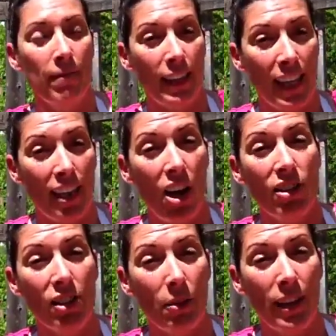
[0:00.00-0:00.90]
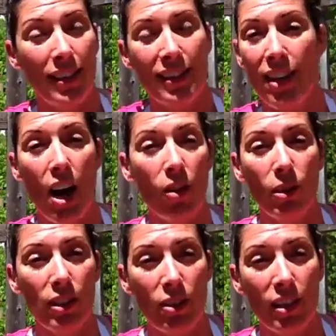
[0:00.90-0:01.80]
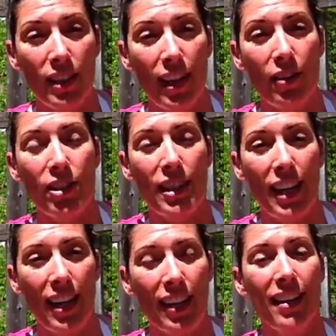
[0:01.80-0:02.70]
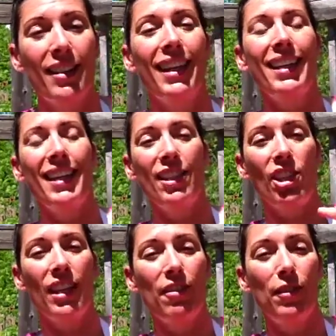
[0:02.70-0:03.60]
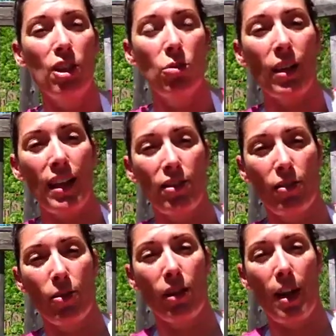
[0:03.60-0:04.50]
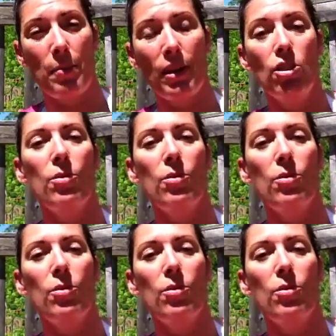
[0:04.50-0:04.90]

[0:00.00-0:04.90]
The key also is, not only do you need to understand that each individual has their own alignment,